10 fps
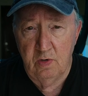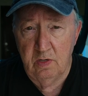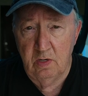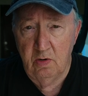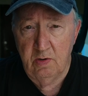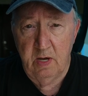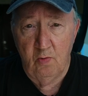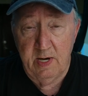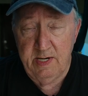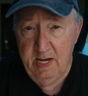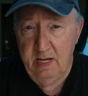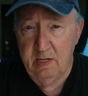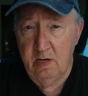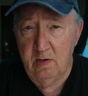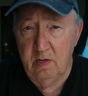where they're located, what date
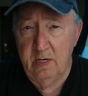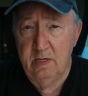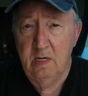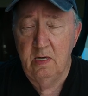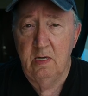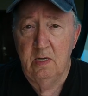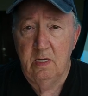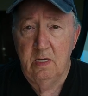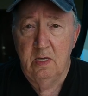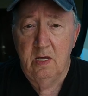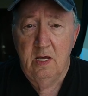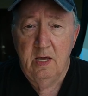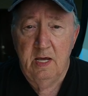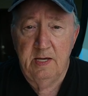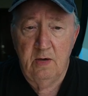they're on.
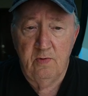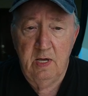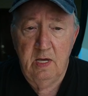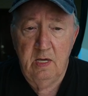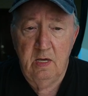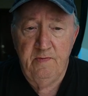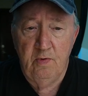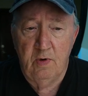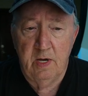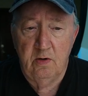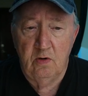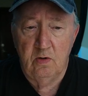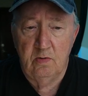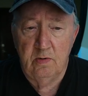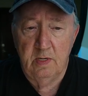And that way, if you want to
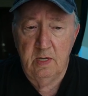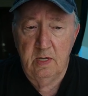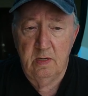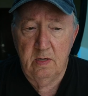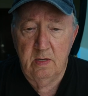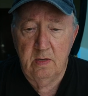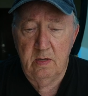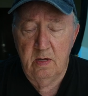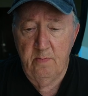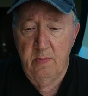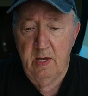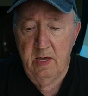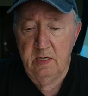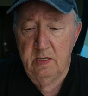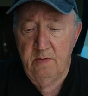know, a,
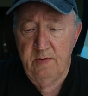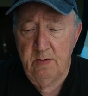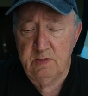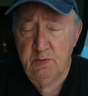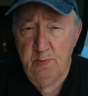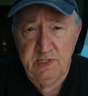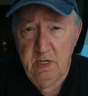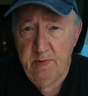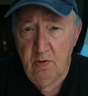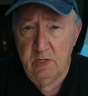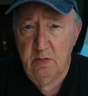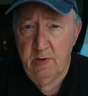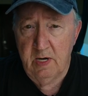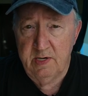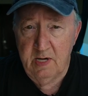a, if you have a specific question
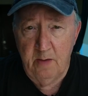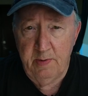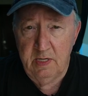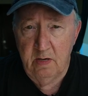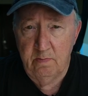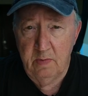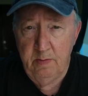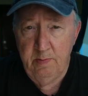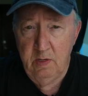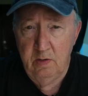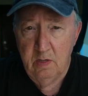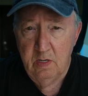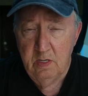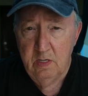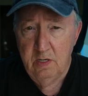about a topic that maybe
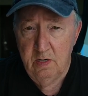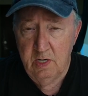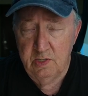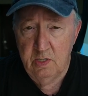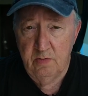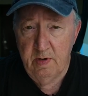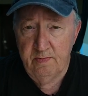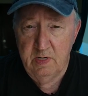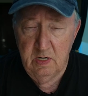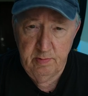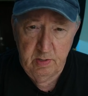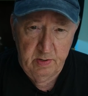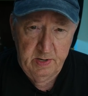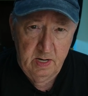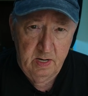you're not sure if I've covered
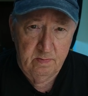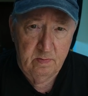or not,